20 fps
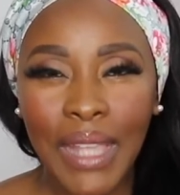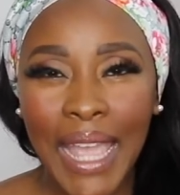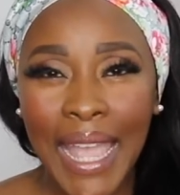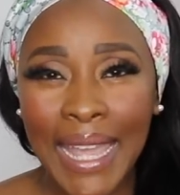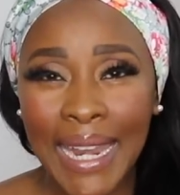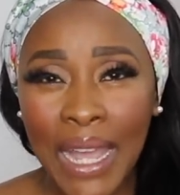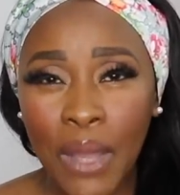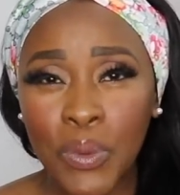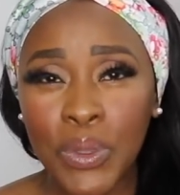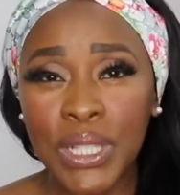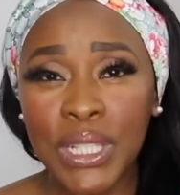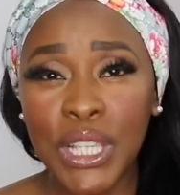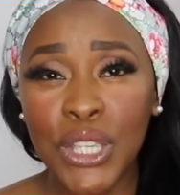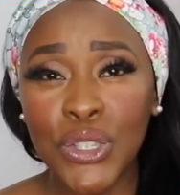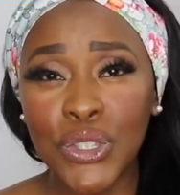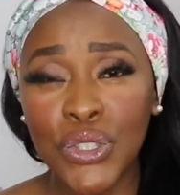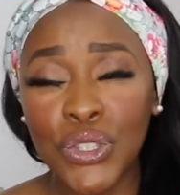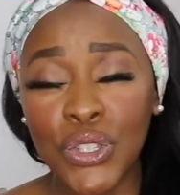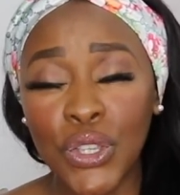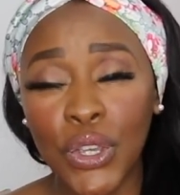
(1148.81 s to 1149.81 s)
And I will see
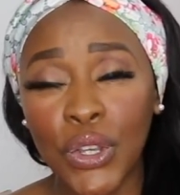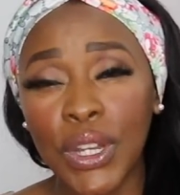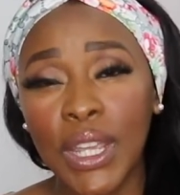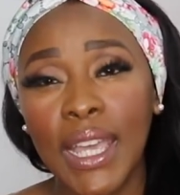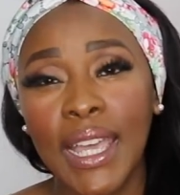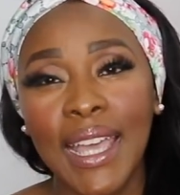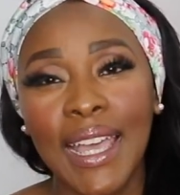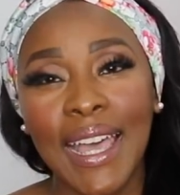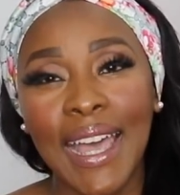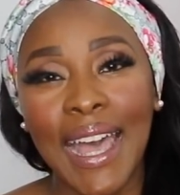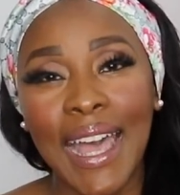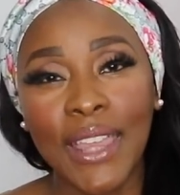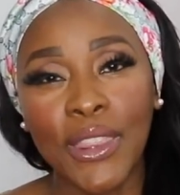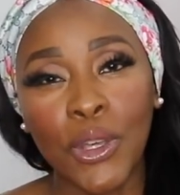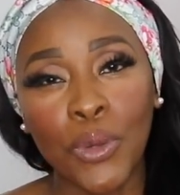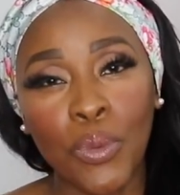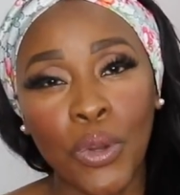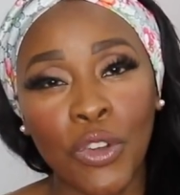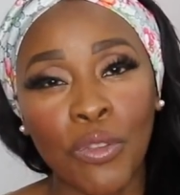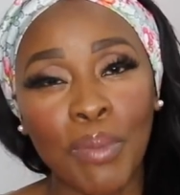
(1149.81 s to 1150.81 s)
you soon,
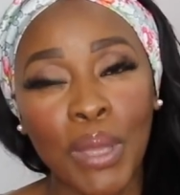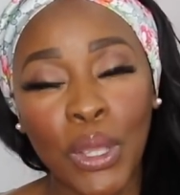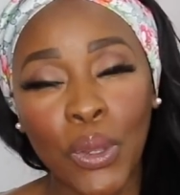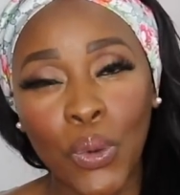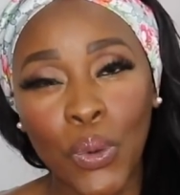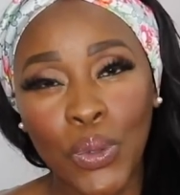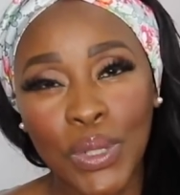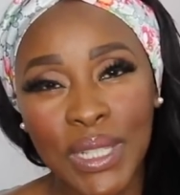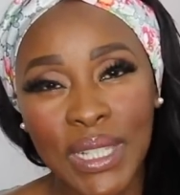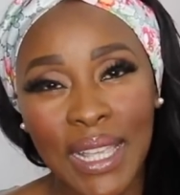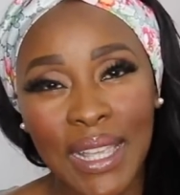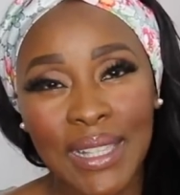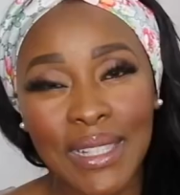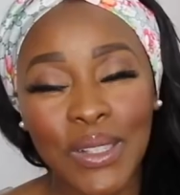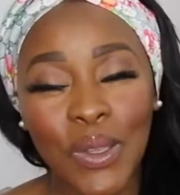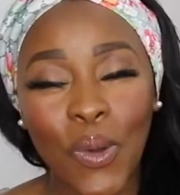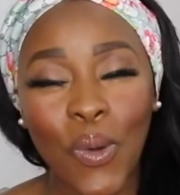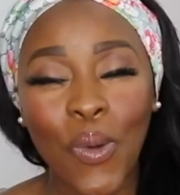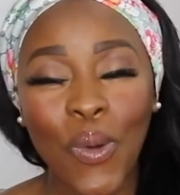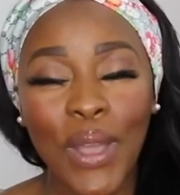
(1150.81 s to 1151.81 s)
either on one of my
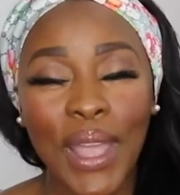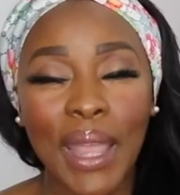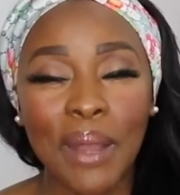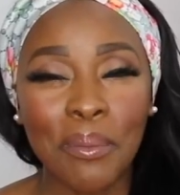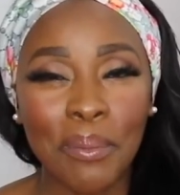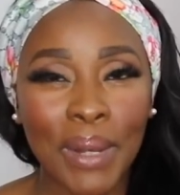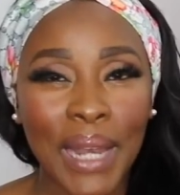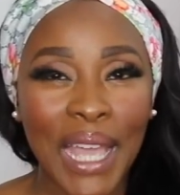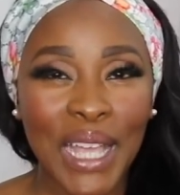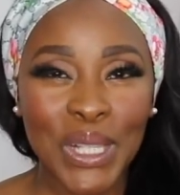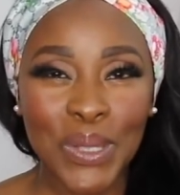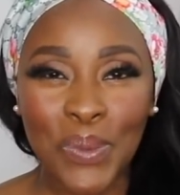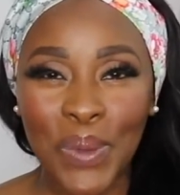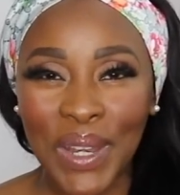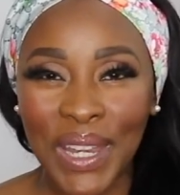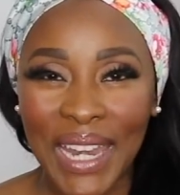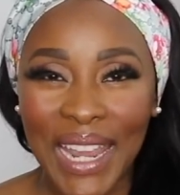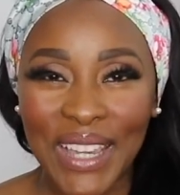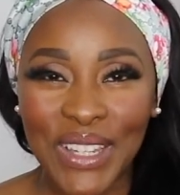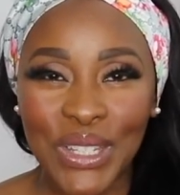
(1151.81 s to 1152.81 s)
courses or in Black
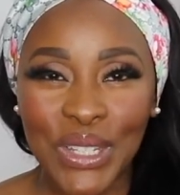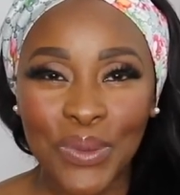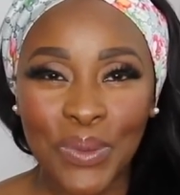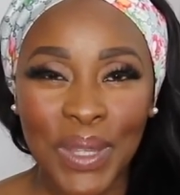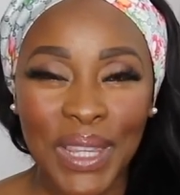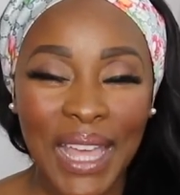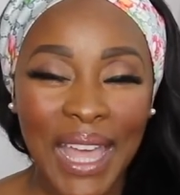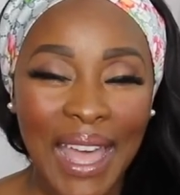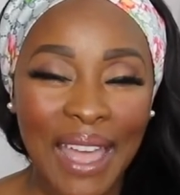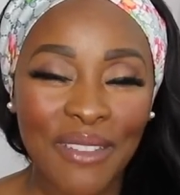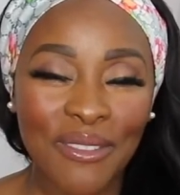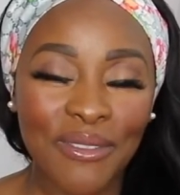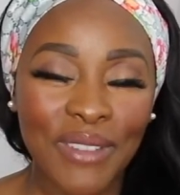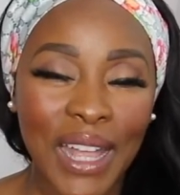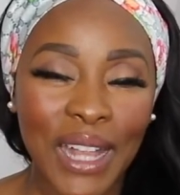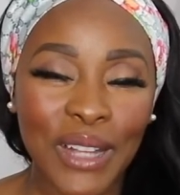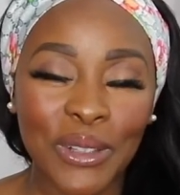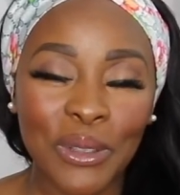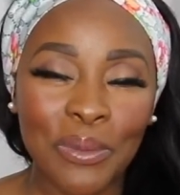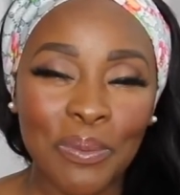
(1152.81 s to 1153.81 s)
Swan Nation with a
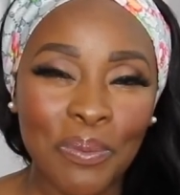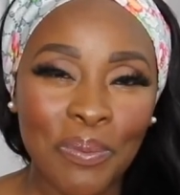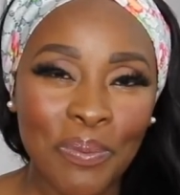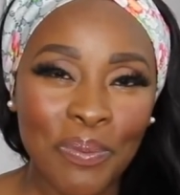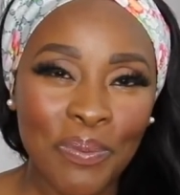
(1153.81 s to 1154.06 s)
high-value